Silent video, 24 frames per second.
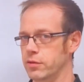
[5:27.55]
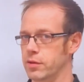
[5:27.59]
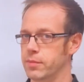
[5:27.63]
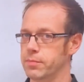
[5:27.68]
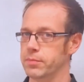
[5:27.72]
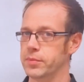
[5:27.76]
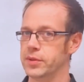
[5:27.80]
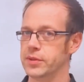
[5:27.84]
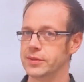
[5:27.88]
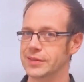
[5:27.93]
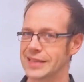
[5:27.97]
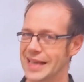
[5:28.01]

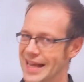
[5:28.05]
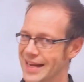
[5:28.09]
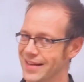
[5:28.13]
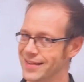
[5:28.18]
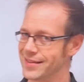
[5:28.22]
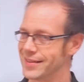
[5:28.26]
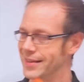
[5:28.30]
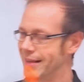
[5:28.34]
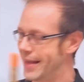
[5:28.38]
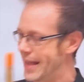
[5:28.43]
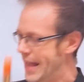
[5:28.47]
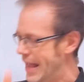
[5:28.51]
numbers,
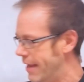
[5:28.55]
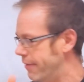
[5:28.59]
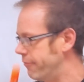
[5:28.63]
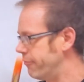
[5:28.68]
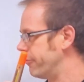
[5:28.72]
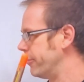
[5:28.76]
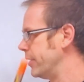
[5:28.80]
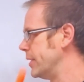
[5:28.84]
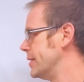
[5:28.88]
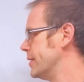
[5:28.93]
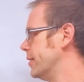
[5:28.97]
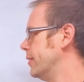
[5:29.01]
answer
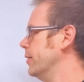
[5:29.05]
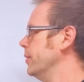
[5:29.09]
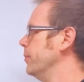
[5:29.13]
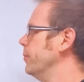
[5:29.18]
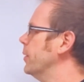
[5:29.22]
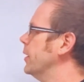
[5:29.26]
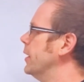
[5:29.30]
every time